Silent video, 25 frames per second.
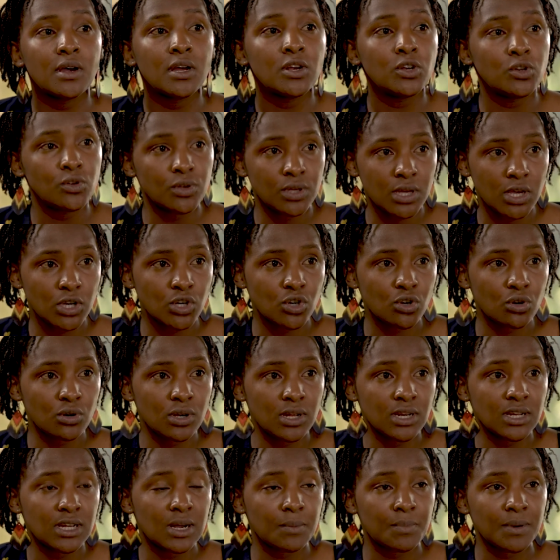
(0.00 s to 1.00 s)
education
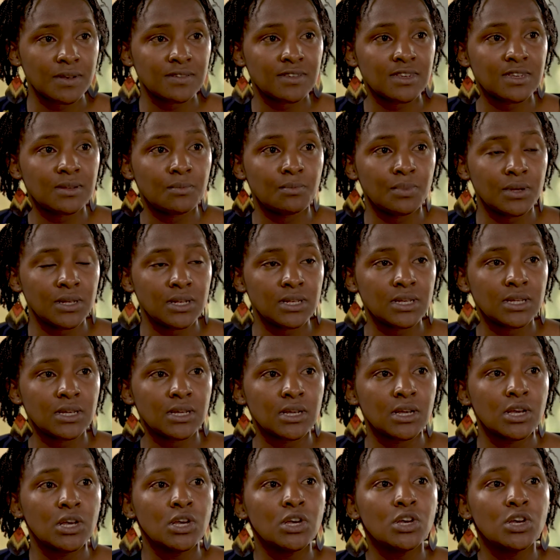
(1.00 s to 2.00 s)
and capacity building